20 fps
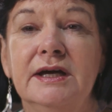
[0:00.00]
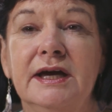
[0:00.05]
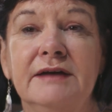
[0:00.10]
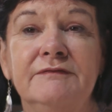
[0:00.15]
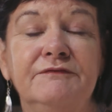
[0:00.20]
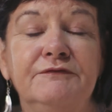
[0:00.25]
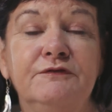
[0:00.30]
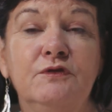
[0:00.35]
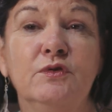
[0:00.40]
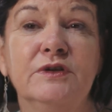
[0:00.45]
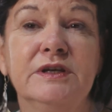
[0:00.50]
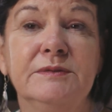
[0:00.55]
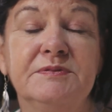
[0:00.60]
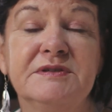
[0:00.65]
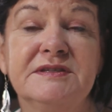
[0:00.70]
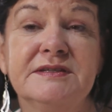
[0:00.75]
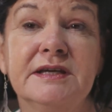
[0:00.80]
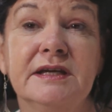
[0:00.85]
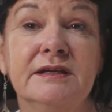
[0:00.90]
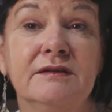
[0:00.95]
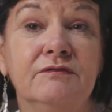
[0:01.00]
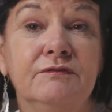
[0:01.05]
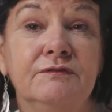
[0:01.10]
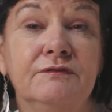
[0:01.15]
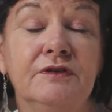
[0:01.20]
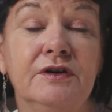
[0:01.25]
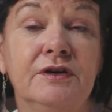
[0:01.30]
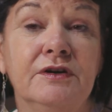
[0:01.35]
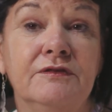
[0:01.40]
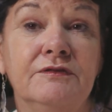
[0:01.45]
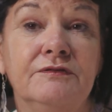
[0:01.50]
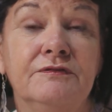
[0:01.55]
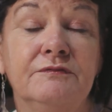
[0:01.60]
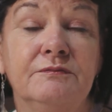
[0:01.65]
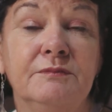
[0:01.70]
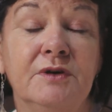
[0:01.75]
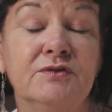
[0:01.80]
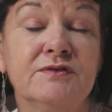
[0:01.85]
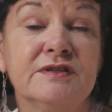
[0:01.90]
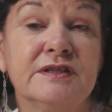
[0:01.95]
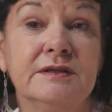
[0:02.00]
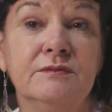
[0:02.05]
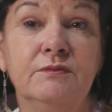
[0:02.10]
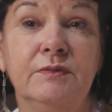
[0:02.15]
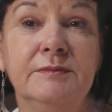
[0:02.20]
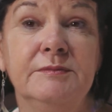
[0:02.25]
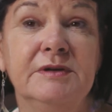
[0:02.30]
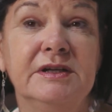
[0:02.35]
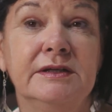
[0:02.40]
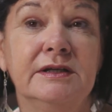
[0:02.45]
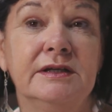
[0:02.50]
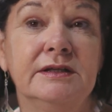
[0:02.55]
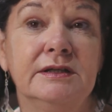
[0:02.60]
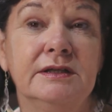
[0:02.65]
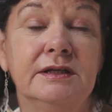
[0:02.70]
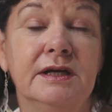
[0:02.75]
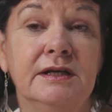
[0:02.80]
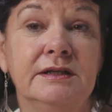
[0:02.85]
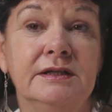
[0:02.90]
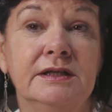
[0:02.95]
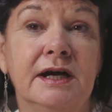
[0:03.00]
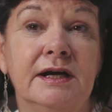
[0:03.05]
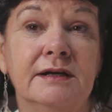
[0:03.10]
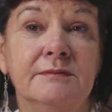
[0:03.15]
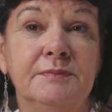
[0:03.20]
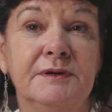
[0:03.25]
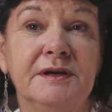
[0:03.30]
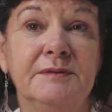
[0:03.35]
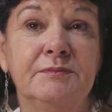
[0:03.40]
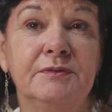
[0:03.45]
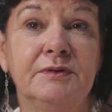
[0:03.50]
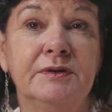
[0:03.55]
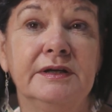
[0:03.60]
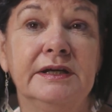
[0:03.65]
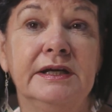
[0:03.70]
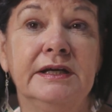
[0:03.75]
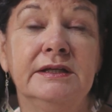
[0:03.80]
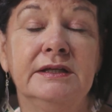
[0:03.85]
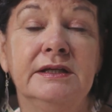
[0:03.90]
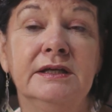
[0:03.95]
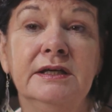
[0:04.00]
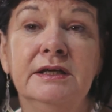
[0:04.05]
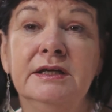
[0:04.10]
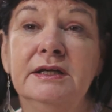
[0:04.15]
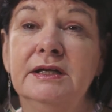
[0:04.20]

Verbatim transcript: and 40% of, of mostly women and, and young people in